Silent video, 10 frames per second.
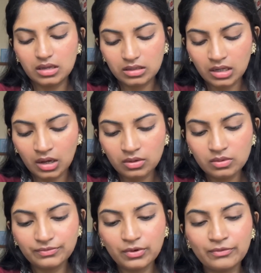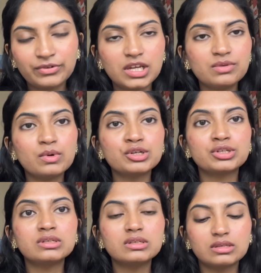Now for free
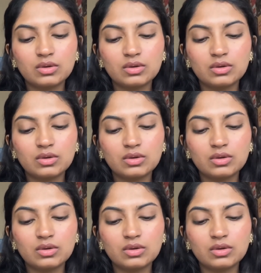versions,